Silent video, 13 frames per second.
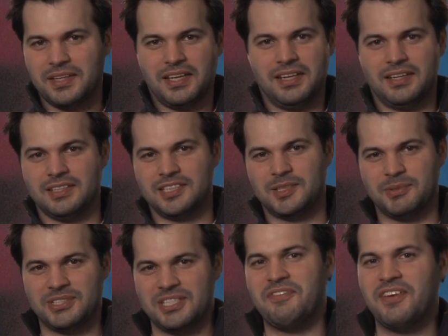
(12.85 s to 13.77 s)
in a
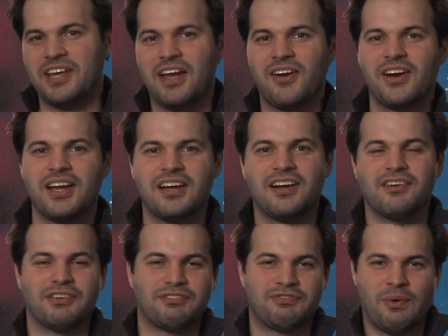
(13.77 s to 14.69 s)
specific area
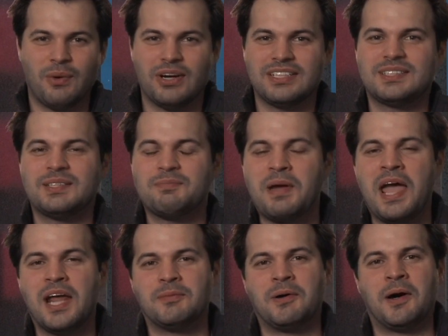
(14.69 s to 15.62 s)
of a forest in
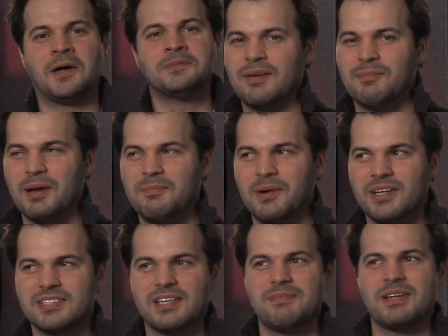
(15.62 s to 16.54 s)
Panama. And by
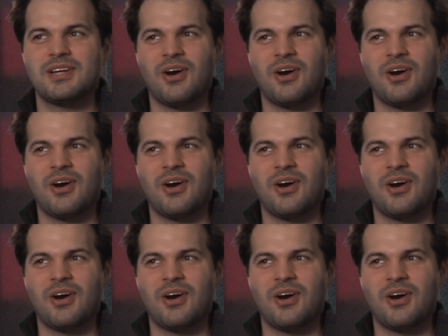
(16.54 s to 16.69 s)
bugs, I mean